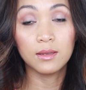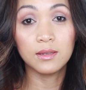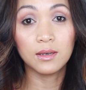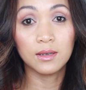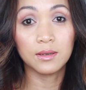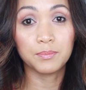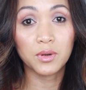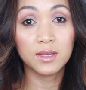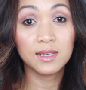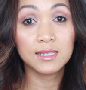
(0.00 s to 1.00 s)
the
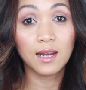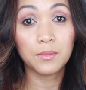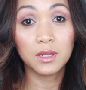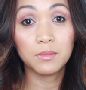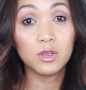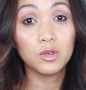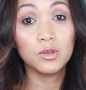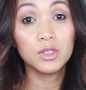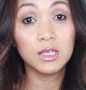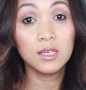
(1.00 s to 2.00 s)
products that I'm going to be
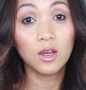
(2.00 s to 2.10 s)
using